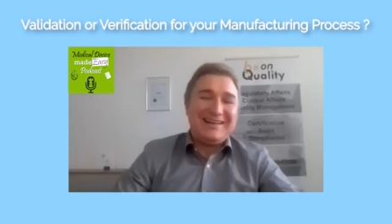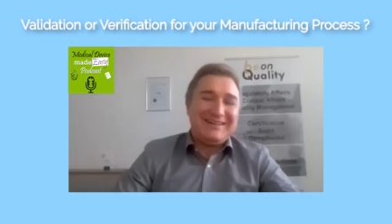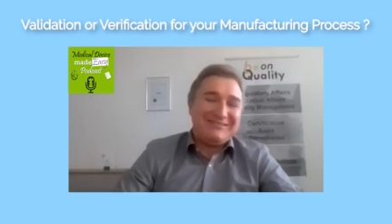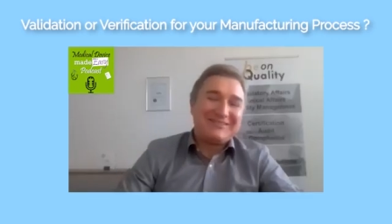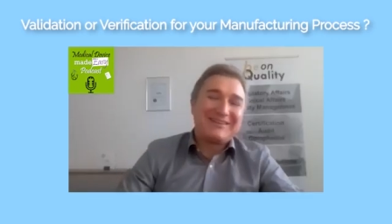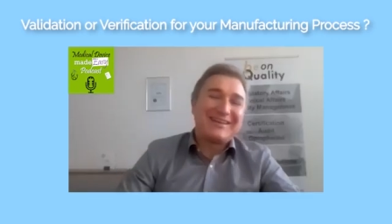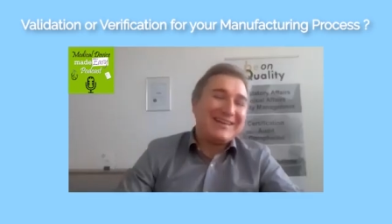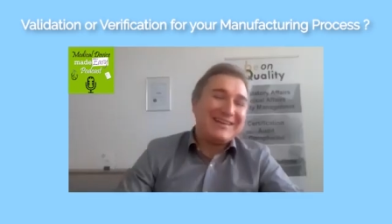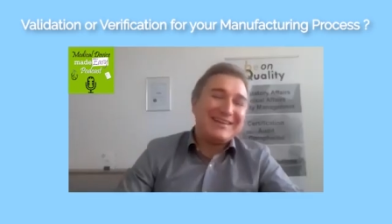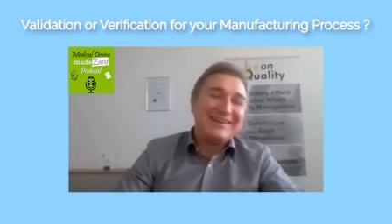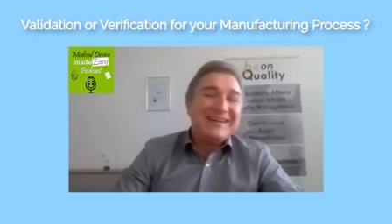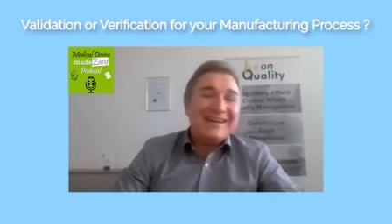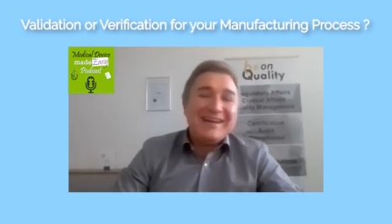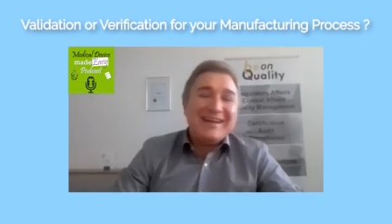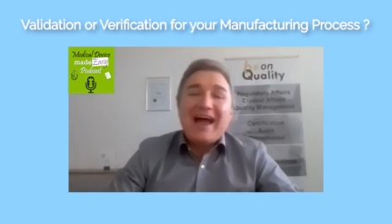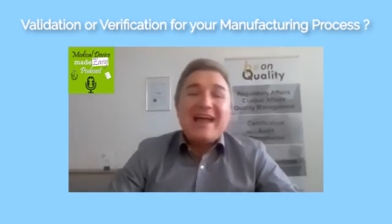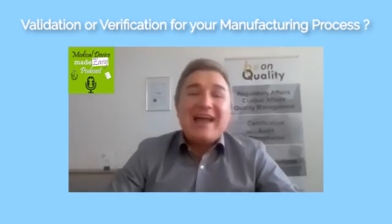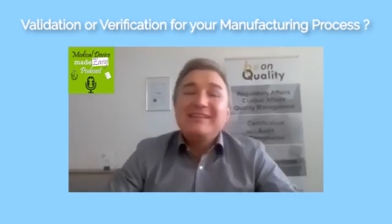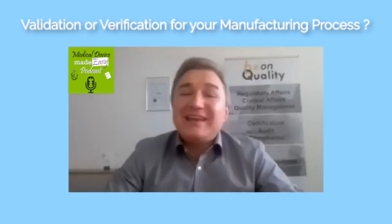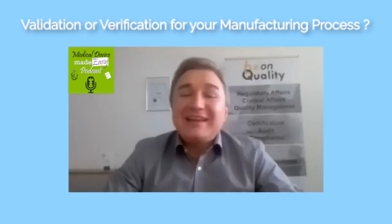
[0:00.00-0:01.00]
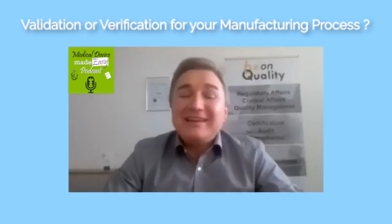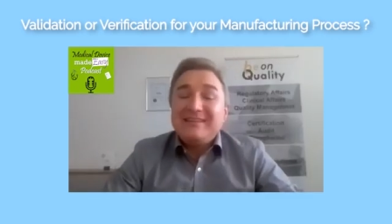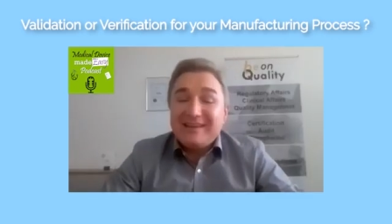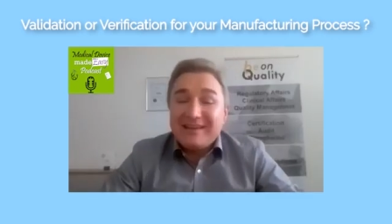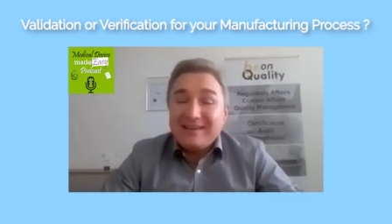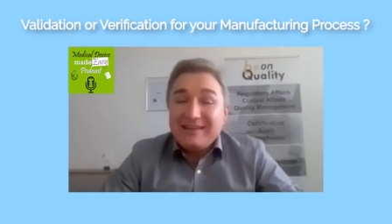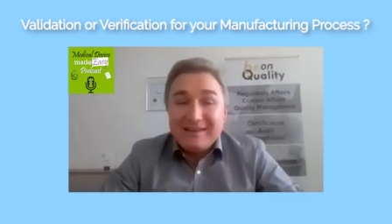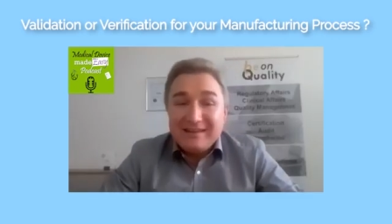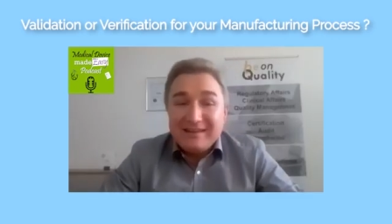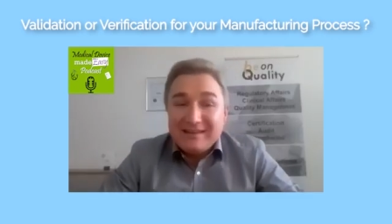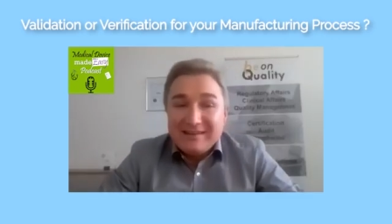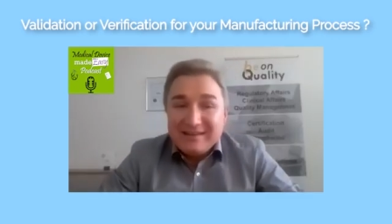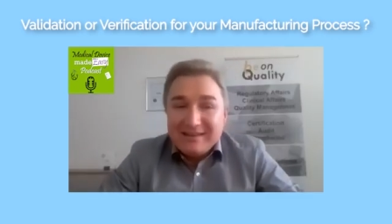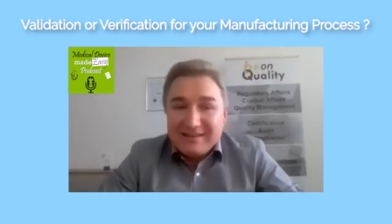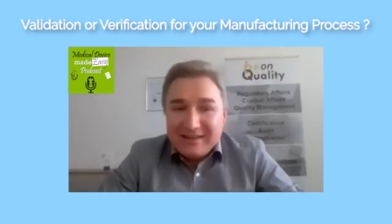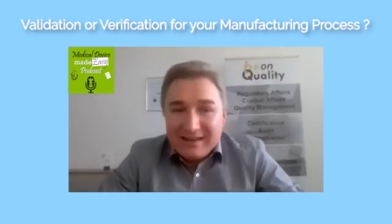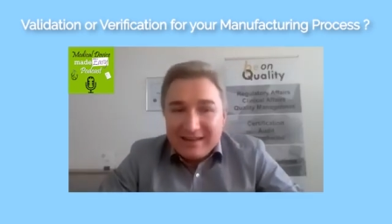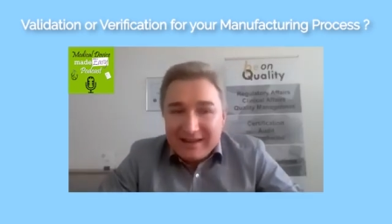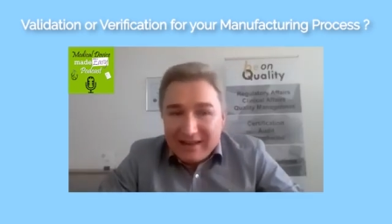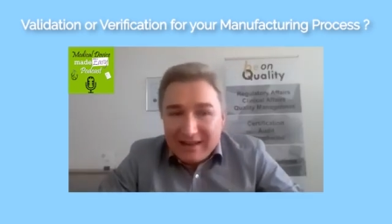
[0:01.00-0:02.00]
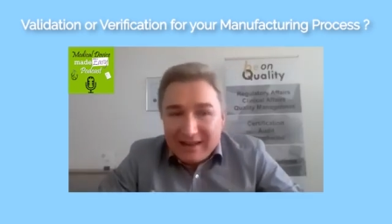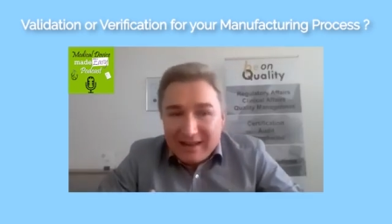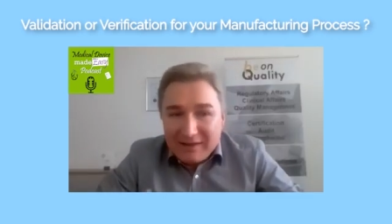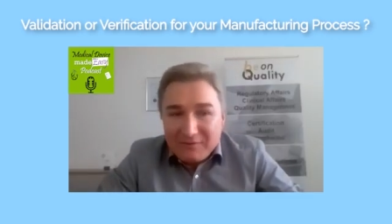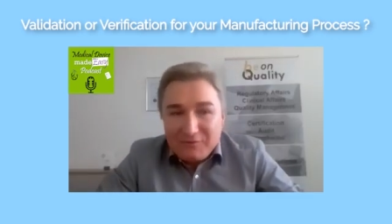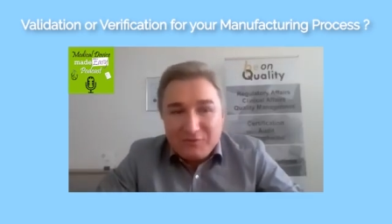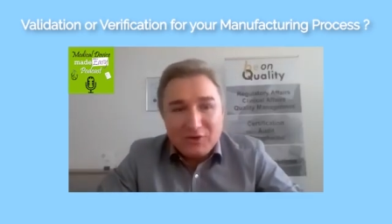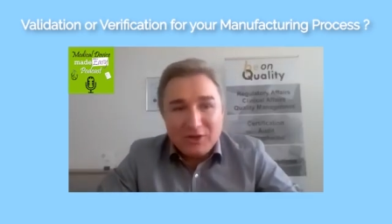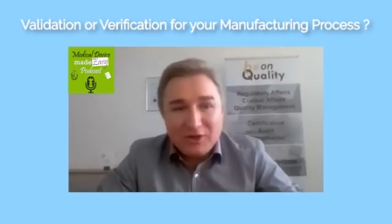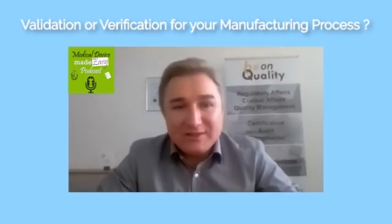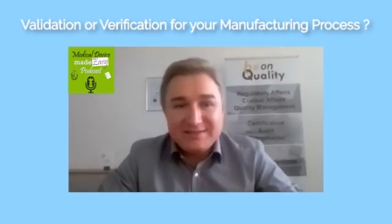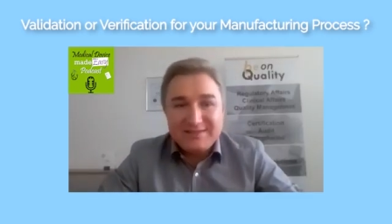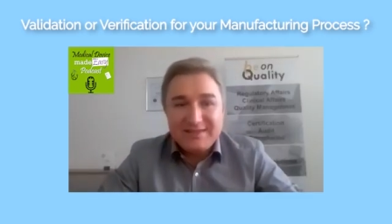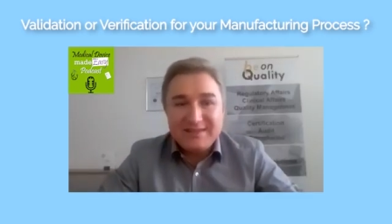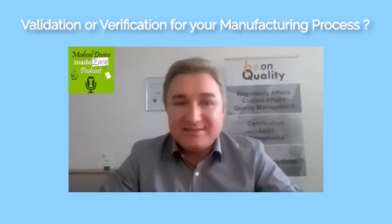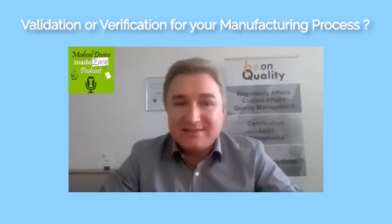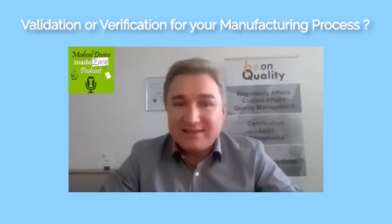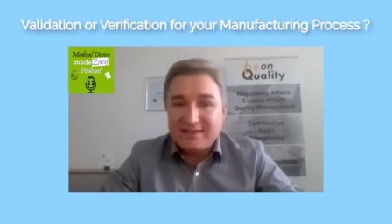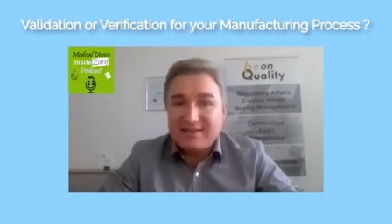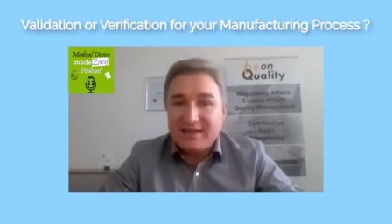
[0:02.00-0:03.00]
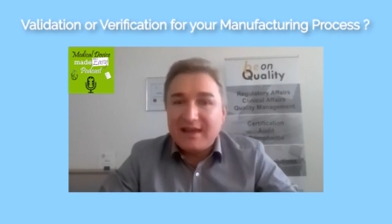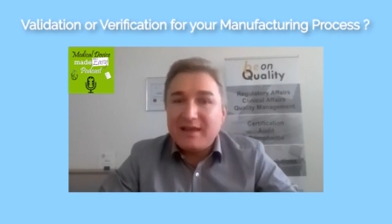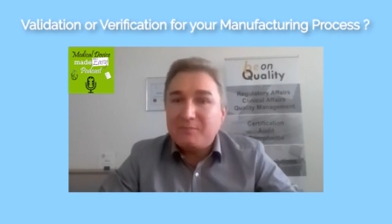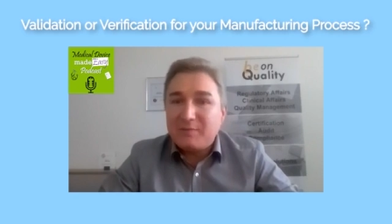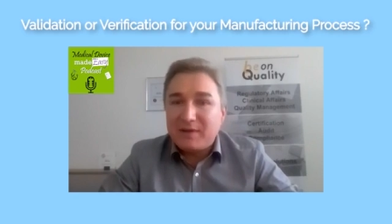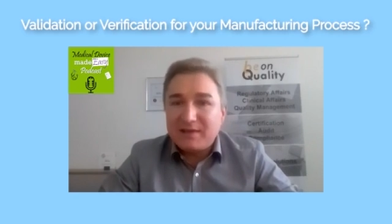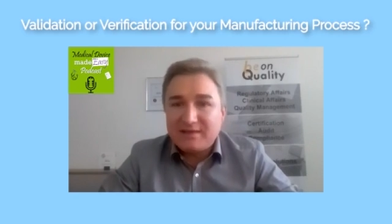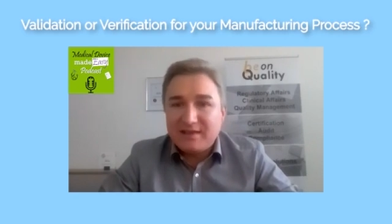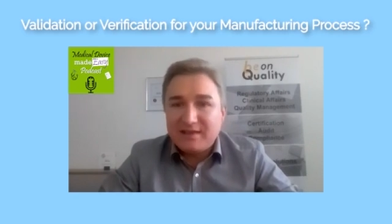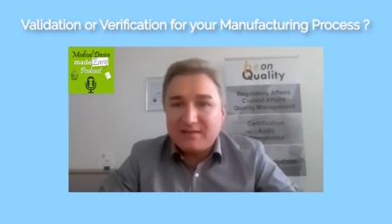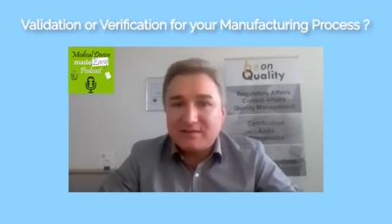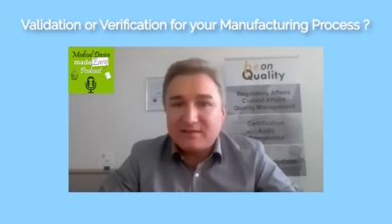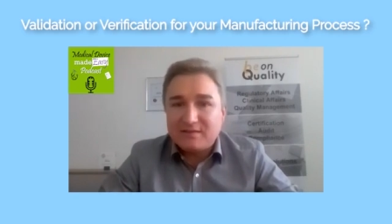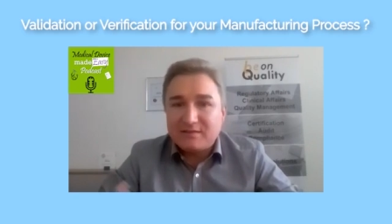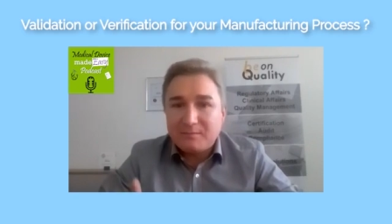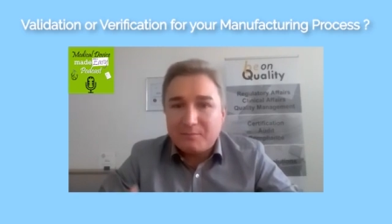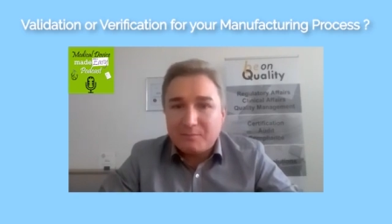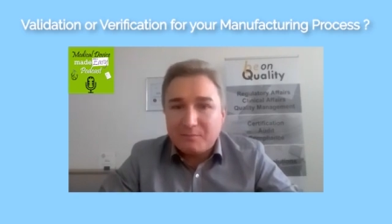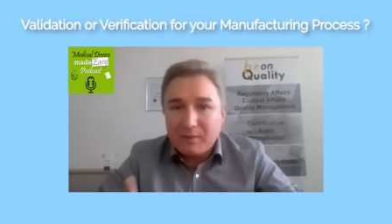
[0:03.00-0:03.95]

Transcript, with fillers: okay, I, I, I have not seen that yet, but that's.